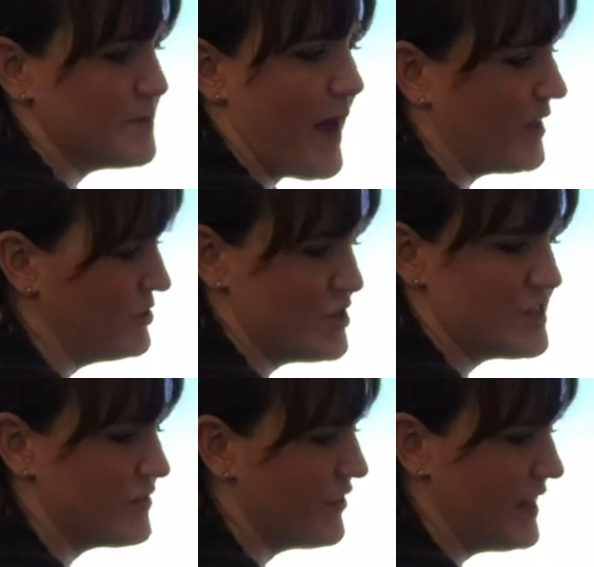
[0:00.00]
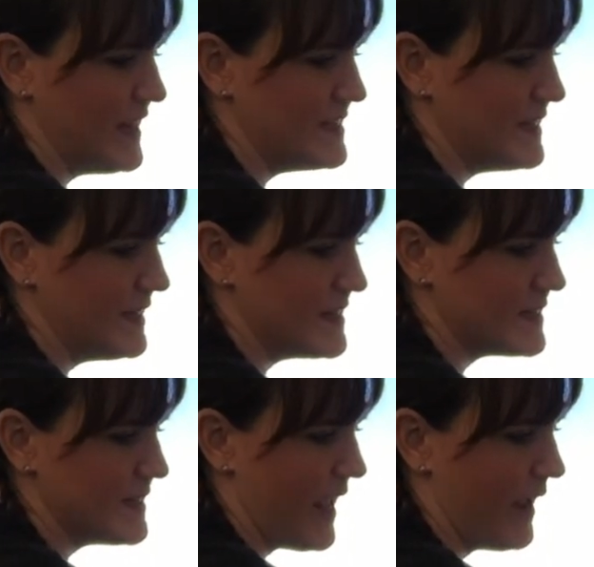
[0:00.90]
petal just for easiness
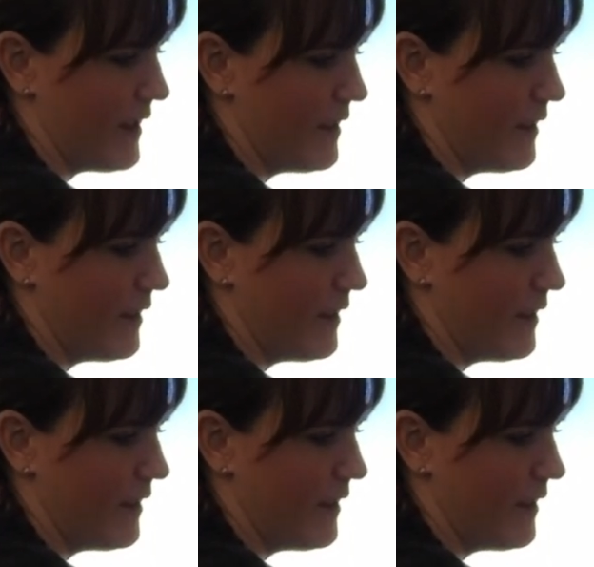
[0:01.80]
sake.